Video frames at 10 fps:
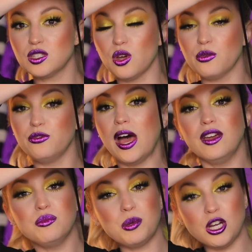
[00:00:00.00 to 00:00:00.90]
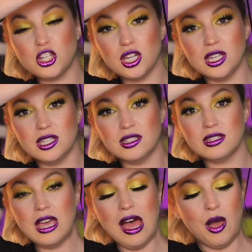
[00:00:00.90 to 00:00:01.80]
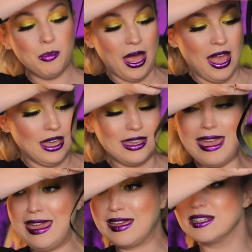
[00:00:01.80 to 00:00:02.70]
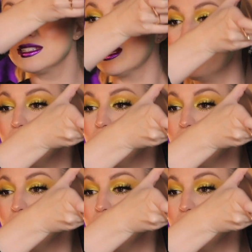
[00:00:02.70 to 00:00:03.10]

So 5 brushes, a bag, and a